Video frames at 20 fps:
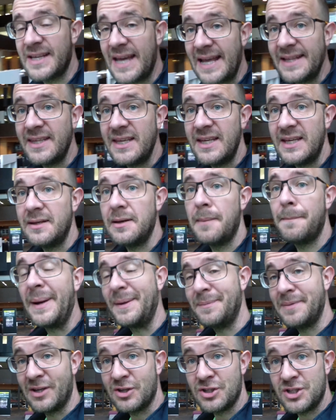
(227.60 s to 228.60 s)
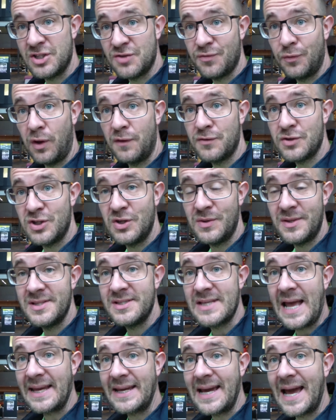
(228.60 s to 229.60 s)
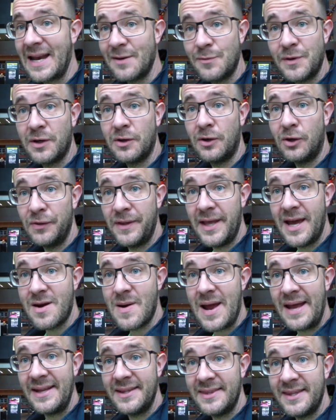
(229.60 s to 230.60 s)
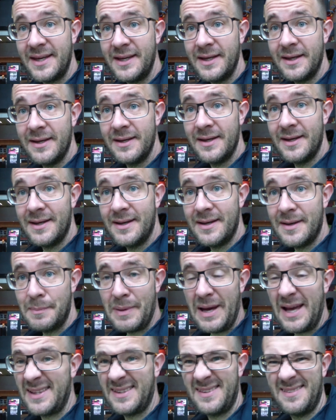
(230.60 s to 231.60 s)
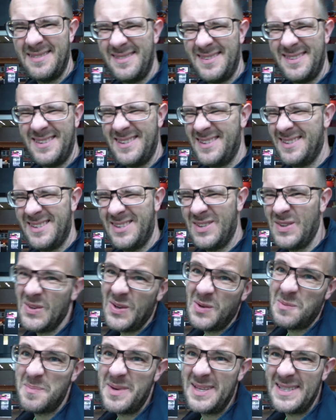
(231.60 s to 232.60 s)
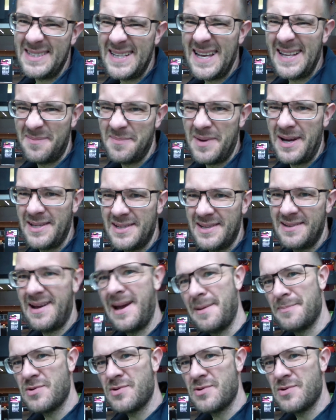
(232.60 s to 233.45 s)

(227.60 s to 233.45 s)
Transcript: the canteen. But because it's full of students, I can't record there anything. But you don't miss that much, I